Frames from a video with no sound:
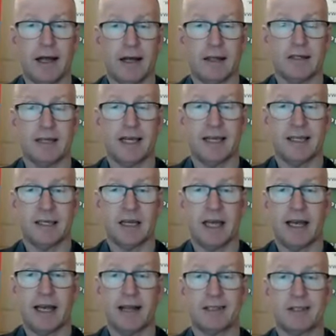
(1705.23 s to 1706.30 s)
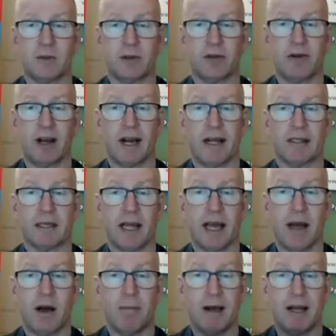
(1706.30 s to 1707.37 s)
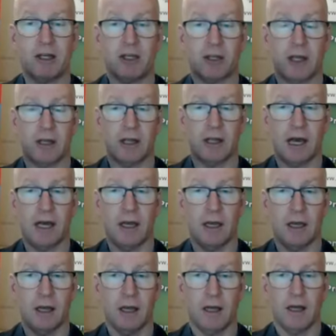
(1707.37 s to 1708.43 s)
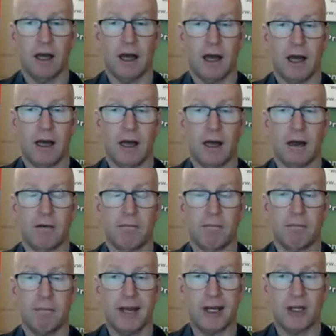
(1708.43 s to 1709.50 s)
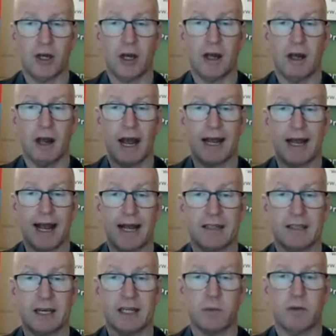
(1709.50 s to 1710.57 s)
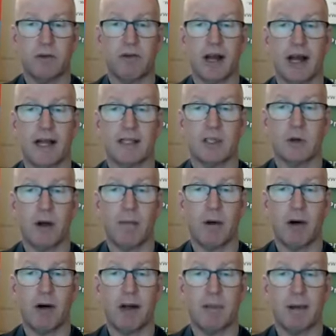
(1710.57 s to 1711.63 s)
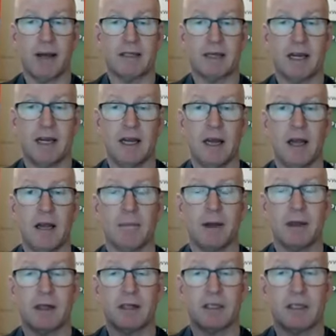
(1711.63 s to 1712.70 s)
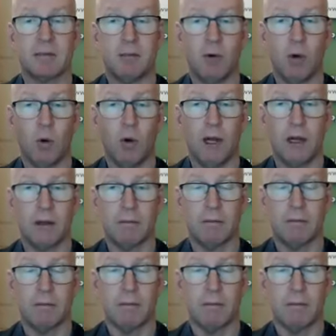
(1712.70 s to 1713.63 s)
sticking to their guns with regards to how much that they measure against us with regards to our borrowing capacity. But the smaller